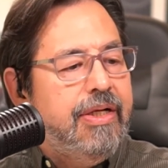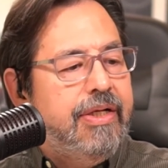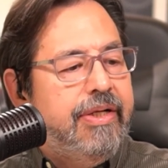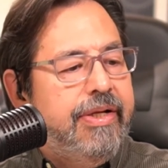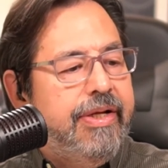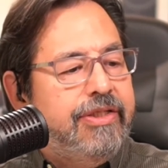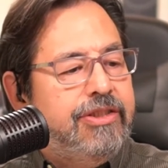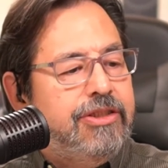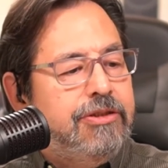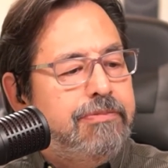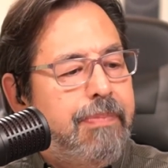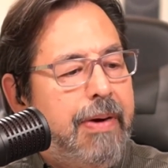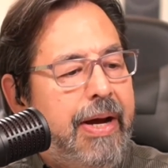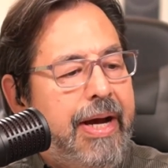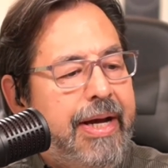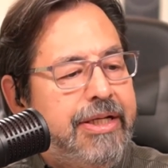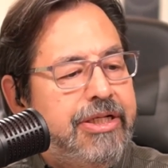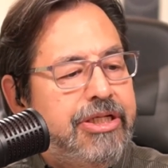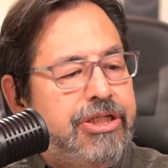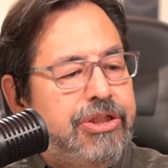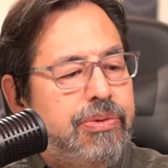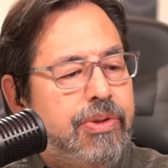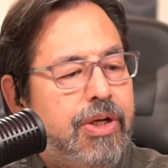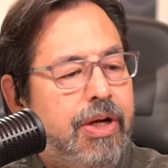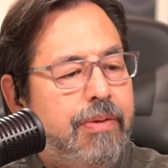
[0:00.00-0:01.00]

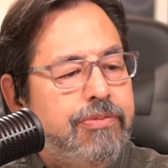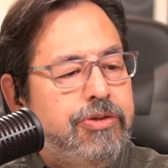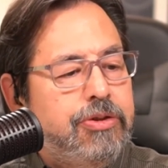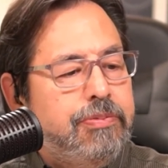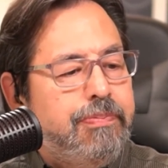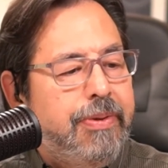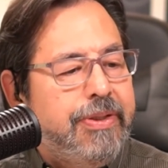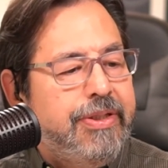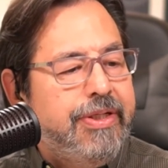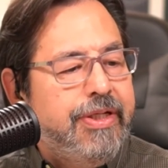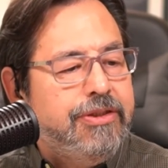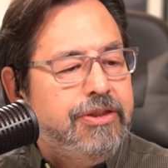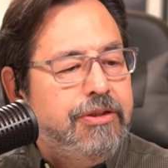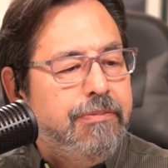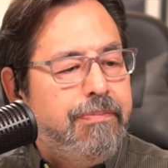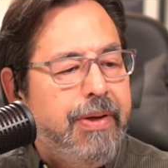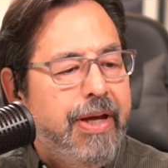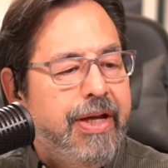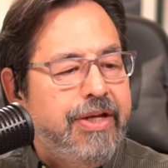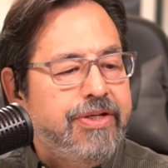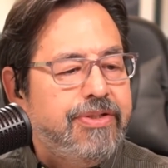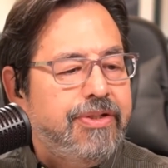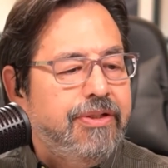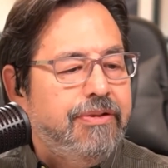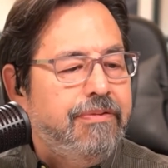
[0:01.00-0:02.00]
Despite Trump's
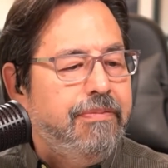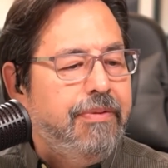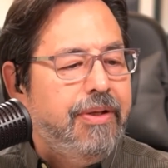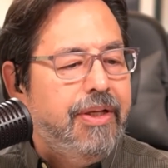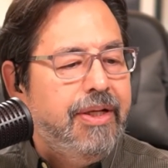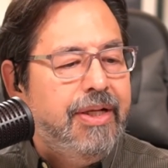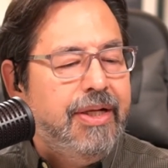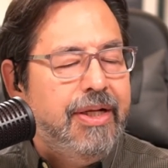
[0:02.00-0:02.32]
participation,